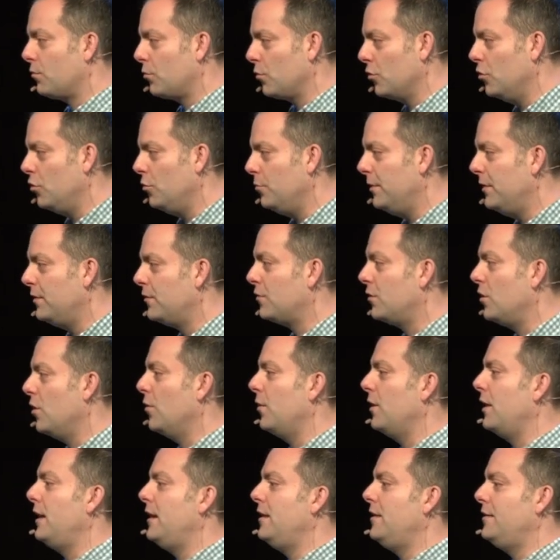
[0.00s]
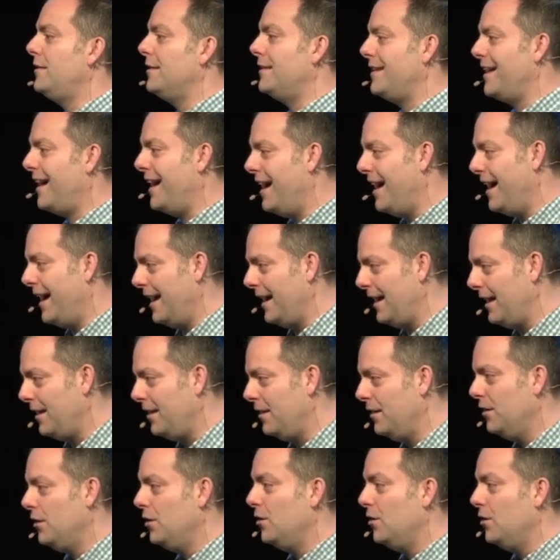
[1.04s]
room is going to die.